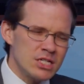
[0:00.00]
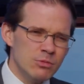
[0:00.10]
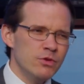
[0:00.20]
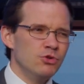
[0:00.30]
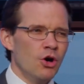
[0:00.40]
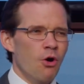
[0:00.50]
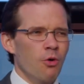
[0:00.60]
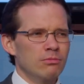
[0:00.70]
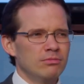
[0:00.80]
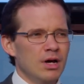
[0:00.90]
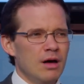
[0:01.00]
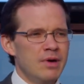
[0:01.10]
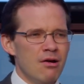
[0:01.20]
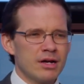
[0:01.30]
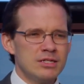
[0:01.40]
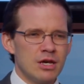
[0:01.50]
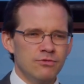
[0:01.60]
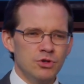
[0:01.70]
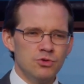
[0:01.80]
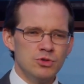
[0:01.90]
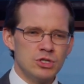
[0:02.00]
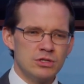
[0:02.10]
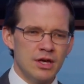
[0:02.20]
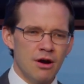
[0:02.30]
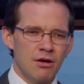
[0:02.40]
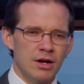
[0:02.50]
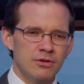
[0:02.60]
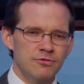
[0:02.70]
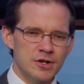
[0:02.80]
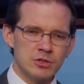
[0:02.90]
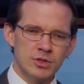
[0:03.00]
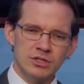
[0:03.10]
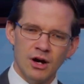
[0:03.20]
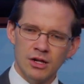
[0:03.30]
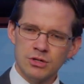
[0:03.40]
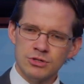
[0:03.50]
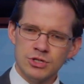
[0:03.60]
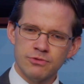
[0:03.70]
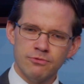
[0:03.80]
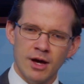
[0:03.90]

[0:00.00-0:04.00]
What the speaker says: some of you know, Americans have used their investment dollars